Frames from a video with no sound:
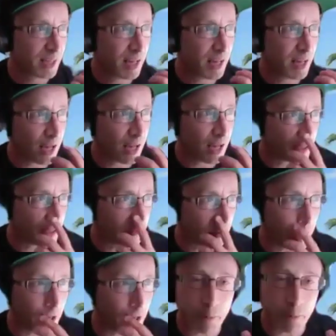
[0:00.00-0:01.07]
it
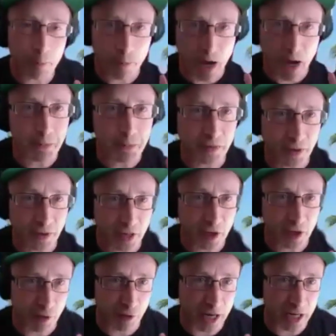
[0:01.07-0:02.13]
made me think
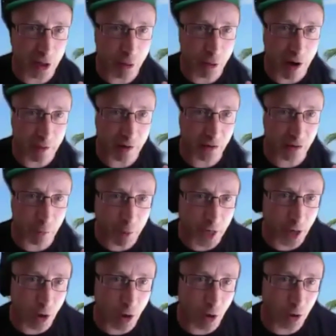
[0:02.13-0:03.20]
of Lenny Kravitz a bit
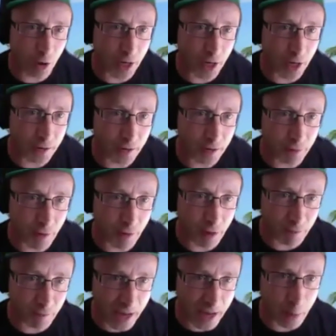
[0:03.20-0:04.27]
on the
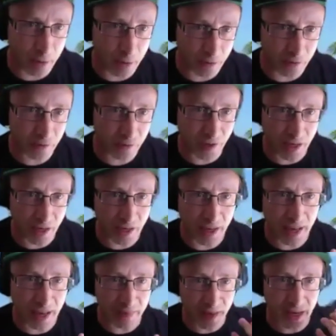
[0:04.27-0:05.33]
Flowers. It
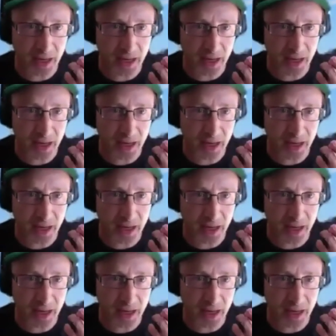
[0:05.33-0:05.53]
had that